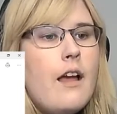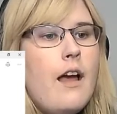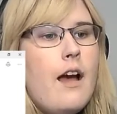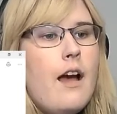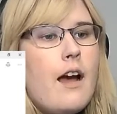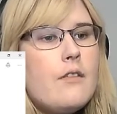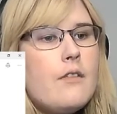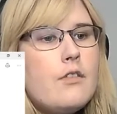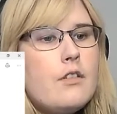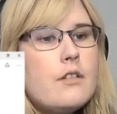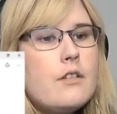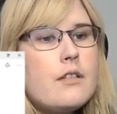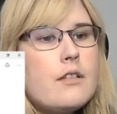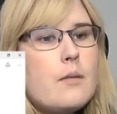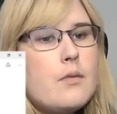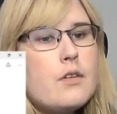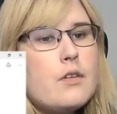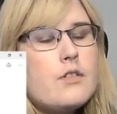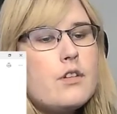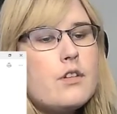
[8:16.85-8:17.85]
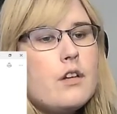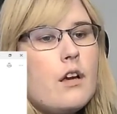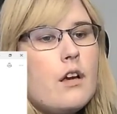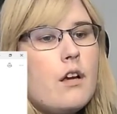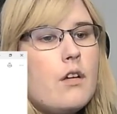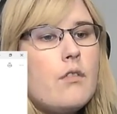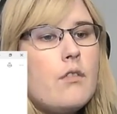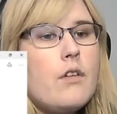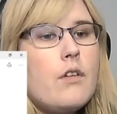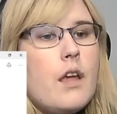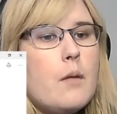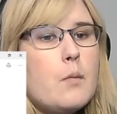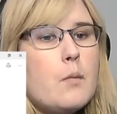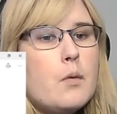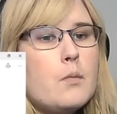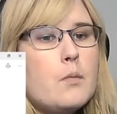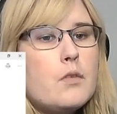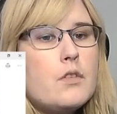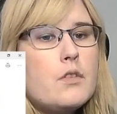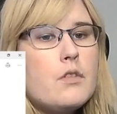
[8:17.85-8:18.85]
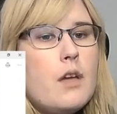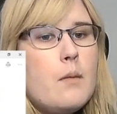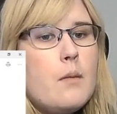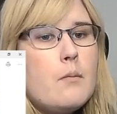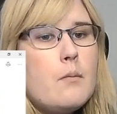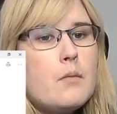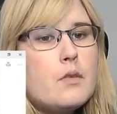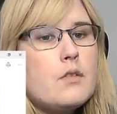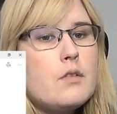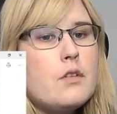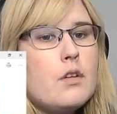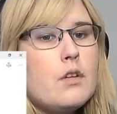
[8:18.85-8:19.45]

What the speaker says: After the separation of Amber and Mr. Depp, Mr.